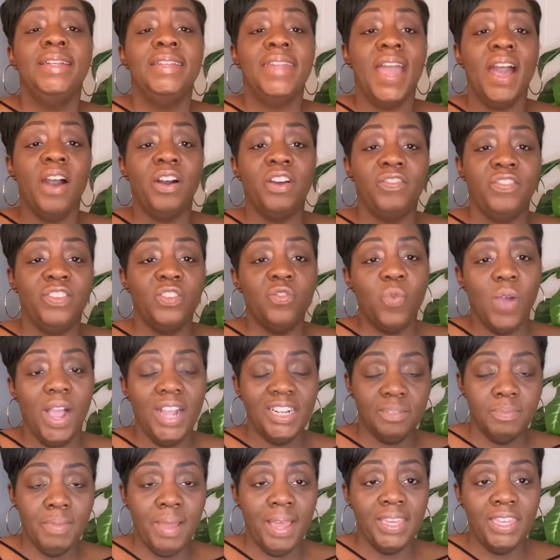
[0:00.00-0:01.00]
Now, if you
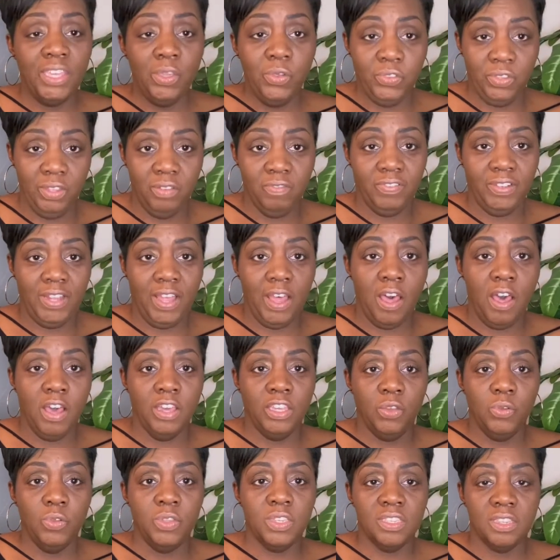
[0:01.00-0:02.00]
watched my Houston
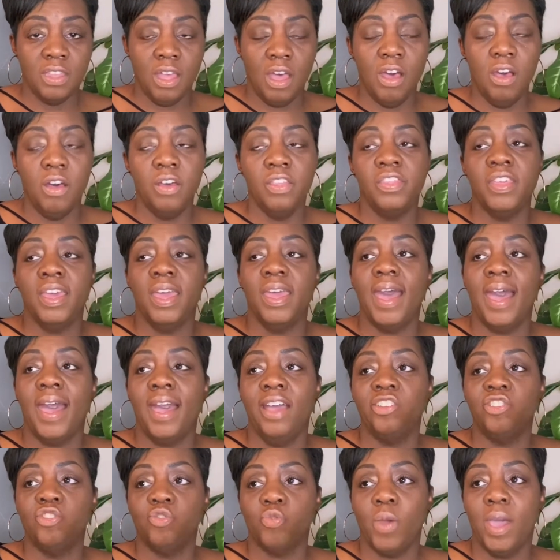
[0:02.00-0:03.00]
vlog, you saw that
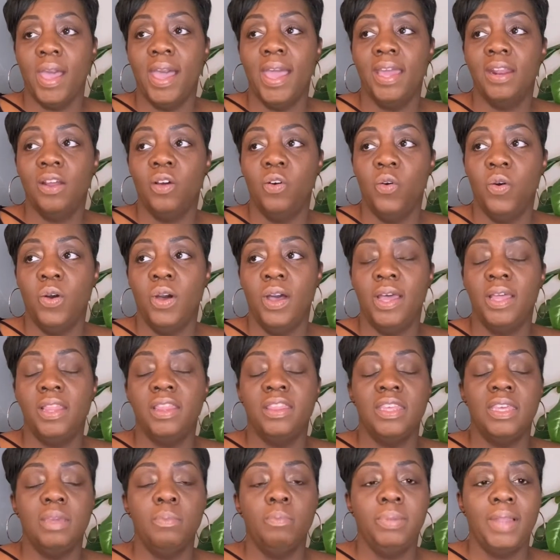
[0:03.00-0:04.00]
I tried on
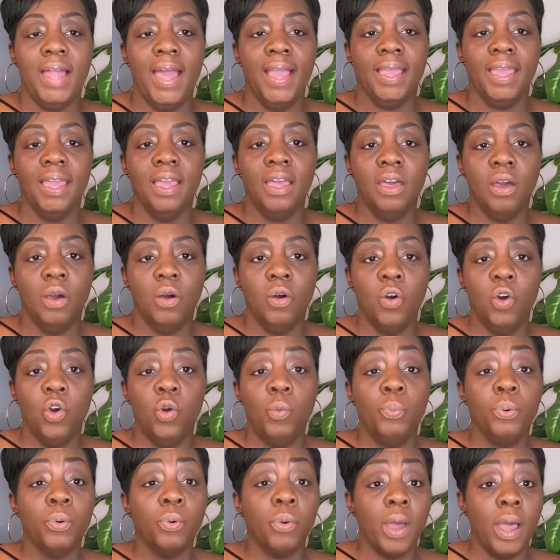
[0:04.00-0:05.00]
the black and
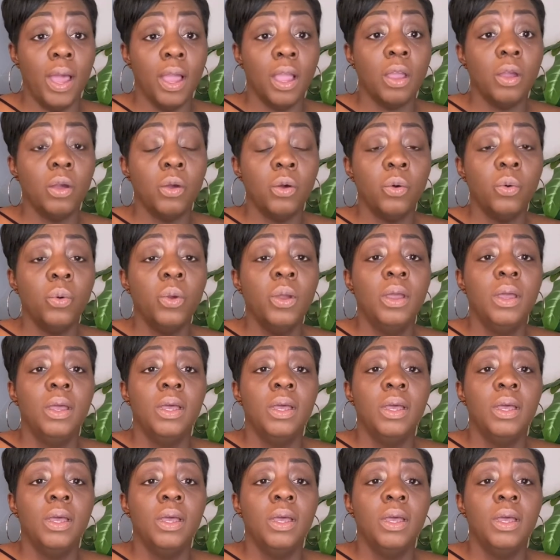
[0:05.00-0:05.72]
gold Baracco